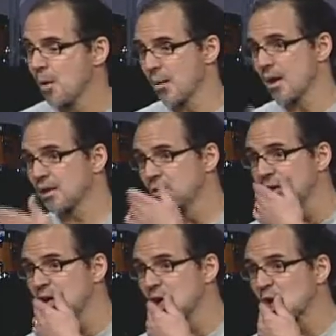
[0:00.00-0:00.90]
What I want to do
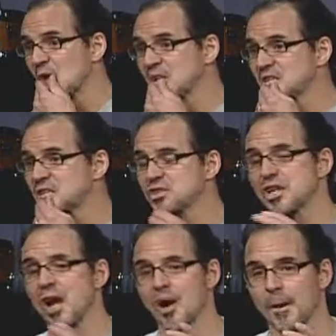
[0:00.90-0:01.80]
here is
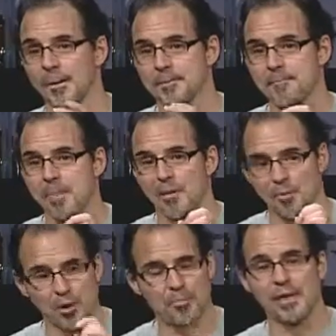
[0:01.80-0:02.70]
share
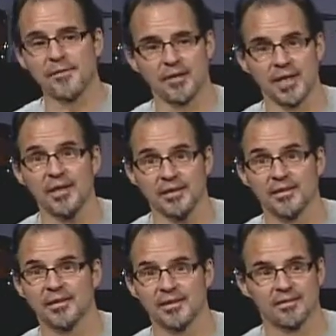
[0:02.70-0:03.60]
real briefly,
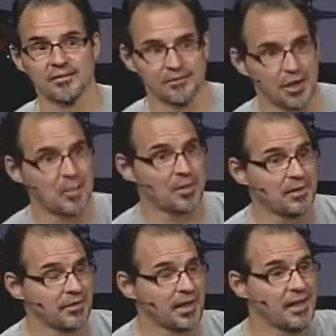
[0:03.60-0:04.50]
very
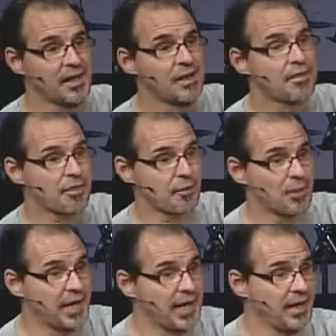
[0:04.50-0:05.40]
briefly,
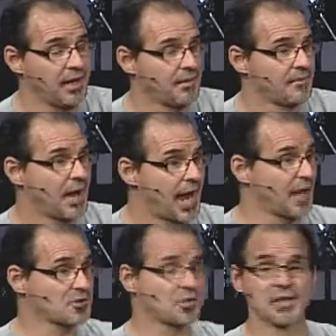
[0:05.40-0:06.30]
three
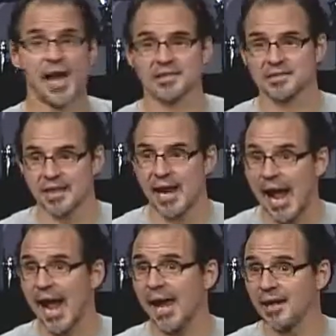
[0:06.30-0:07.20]
exercises that
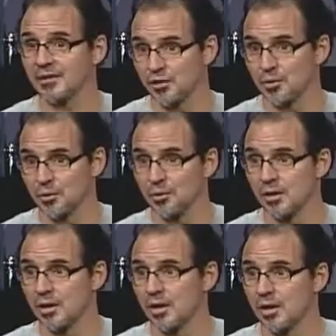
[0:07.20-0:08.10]
I do
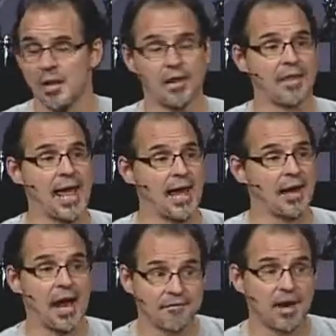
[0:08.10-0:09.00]

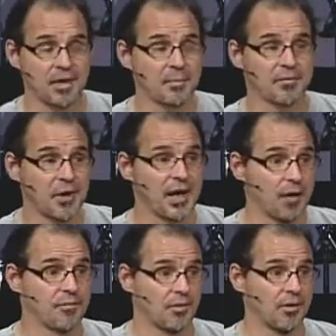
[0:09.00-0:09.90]
that I find to be very
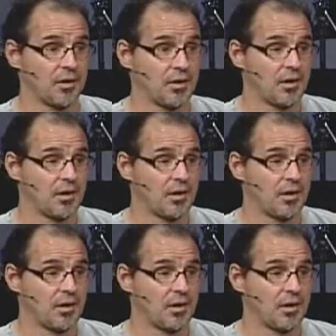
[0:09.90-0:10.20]
helpful